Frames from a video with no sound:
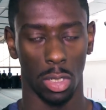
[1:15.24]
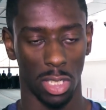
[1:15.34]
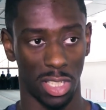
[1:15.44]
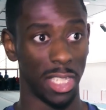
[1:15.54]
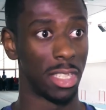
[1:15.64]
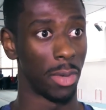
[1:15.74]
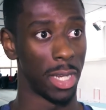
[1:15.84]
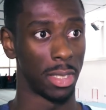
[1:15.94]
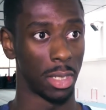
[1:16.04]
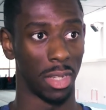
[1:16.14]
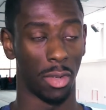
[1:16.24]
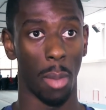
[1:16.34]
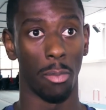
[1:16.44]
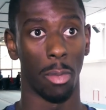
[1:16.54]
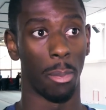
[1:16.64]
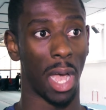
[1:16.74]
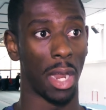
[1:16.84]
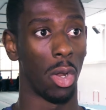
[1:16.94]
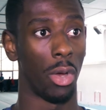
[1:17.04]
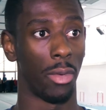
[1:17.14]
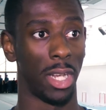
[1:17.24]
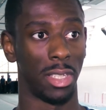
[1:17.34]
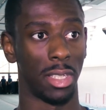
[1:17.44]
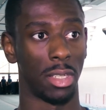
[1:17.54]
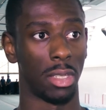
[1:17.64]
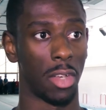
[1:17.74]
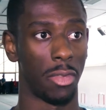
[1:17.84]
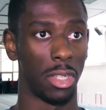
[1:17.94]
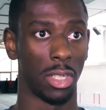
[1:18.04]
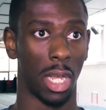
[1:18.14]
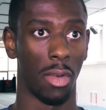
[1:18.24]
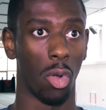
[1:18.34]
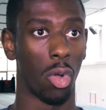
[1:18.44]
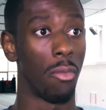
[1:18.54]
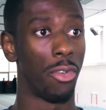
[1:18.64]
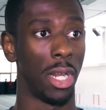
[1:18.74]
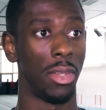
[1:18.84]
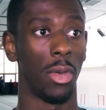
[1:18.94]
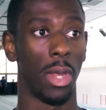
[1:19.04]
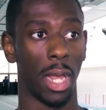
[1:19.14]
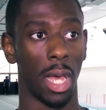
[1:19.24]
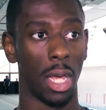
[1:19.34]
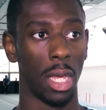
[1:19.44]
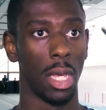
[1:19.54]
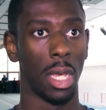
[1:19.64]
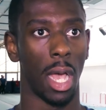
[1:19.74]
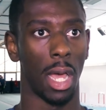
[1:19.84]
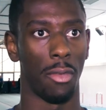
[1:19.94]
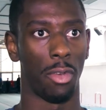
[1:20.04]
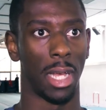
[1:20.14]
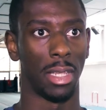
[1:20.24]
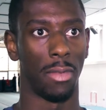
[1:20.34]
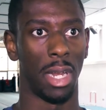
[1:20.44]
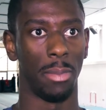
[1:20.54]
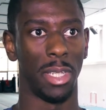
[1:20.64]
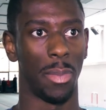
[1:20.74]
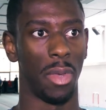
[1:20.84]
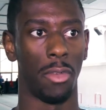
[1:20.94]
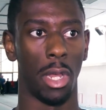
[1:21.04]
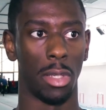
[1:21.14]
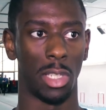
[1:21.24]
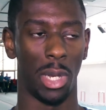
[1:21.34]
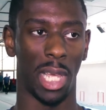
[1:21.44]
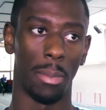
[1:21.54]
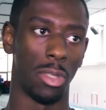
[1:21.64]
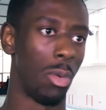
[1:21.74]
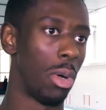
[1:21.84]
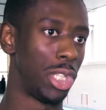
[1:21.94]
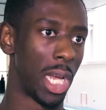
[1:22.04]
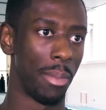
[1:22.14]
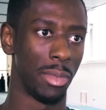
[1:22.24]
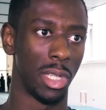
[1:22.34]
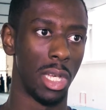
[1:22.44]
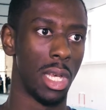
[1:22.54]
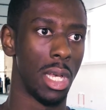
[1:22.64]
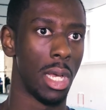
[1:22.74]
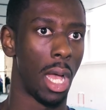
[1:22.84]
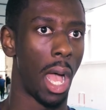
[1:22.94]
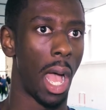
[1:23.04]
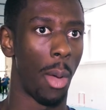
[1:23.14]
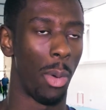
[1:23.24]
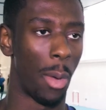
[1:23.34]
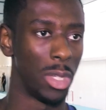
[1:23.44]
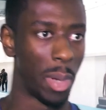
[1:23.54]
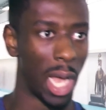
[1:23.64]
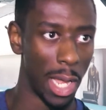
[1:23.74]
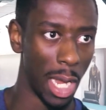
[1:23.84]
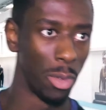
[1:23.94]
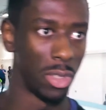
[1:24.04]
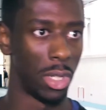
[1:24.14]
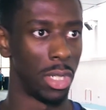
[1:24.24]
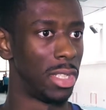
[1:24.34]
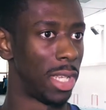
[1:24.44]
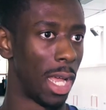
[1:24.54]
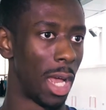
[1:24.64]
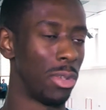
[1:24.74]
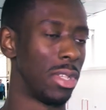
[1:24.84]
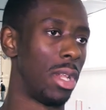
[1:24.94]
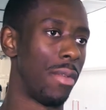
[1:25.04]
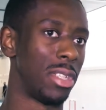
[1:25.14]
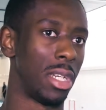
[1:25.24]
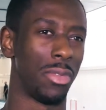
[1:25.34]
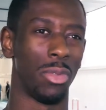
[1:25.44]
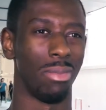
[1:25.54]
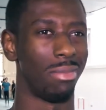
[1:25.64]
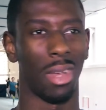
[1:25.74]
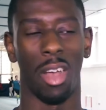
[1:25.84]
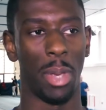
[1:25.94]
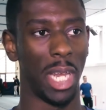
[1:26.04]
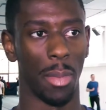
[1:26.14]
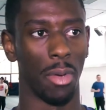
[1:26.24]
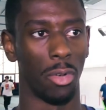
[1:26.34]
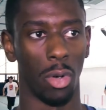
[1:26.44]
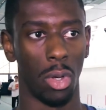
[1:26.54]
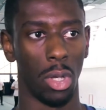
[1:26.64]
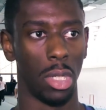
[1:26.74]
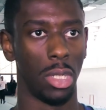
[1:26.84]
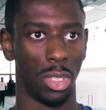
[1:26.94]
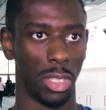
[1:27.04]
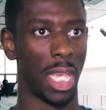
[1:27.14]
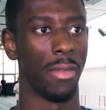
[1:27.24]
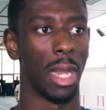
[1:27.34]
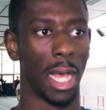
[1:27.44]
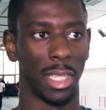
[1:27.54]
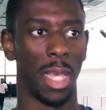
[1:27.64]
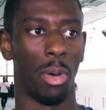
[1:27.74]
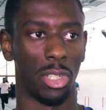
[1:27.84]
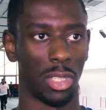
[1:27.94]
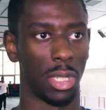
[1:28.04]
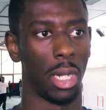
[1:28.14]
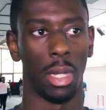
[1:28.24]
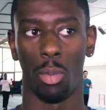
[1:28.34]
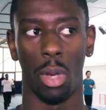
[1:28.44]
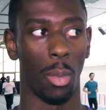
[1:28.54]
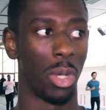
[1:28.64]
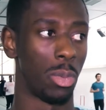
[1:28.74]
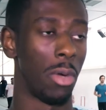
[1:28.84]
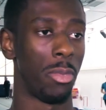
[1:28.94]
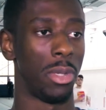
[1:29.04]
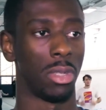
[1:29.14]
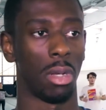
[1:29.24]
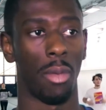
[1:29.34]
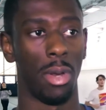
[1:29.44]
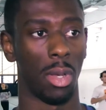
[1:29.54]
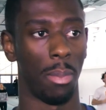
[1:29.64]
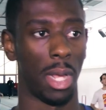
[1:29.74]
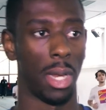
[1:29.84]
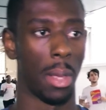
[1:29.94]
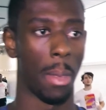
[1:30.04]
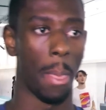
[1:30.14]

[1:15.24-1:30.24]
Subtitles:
seized the race, because I've come from behind a lot of the races and stuff, I just kind of got confident in doing that. And I feel like it developed me to be fearless. So when it came to the world champs, when I was behind, I wasn't scared, I wasn't nervous. I just thought, I've been here before, just keep relaxed, keep posturing, and it worked well for me, so I can't really complain.